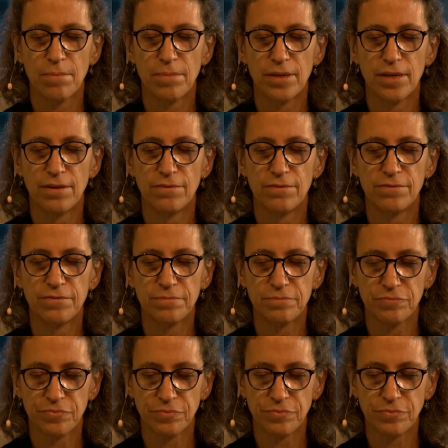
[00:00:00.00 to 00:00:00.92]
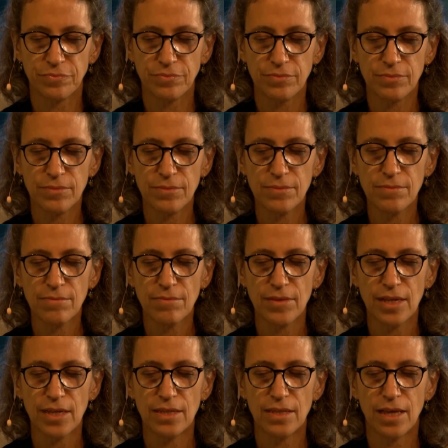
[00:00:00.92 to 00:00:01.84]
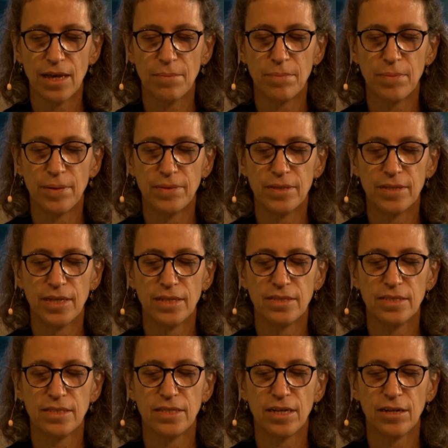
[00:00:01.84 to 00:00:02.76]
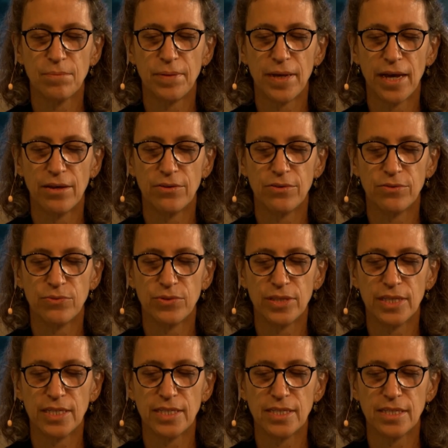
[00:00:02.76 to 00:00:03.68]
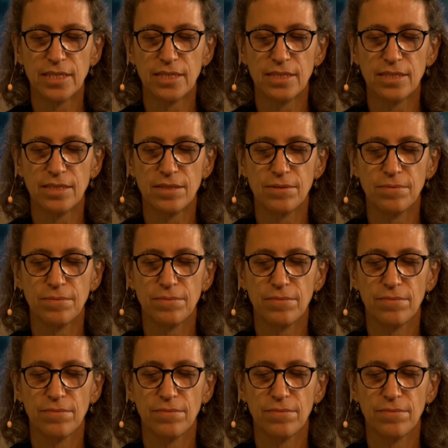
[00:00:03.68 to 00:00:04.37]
bit of that stuck pattern releases.